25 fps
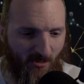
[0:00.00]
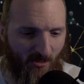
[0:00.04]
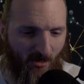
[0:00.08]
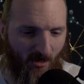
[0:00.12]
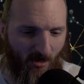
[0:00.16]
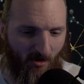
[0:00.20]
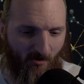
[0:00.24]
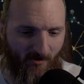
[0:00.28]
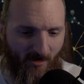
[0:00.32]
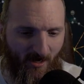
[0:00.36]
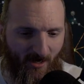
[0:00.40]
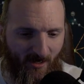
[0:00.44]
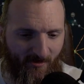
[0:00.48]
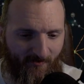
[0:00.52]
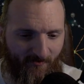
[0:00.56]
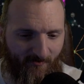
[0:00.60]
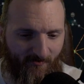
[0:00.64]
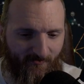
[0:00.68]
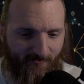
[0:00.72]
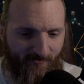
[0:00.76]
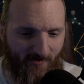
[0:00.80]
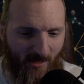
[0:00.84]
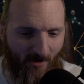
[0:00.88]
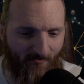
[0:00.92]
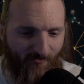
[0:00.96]
Okay,
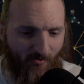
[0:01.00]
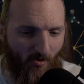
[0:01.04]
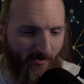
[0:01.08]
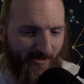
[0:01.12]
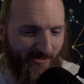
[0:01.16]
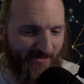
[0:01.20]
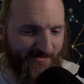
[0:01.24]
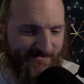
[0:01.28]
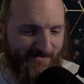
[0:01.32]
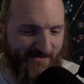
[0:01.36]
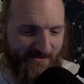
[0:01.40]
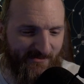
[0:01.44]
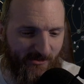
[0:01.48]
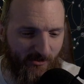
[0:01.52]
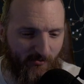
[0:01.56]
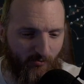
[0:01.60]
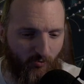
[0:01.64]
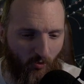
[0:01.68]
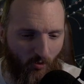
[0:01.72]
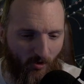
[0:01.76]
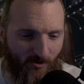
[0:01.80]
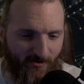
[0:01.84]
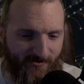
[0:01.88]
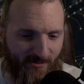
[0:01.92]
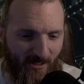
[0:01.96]
I've only ascended
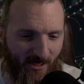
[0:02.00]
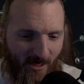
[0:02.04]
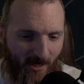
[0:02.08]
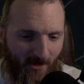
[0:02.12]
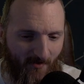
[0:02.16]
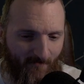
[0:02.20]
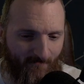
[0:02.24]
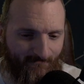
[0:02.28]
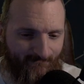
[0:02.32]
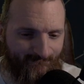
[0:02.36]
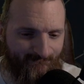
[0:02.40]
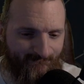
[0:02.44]
one time,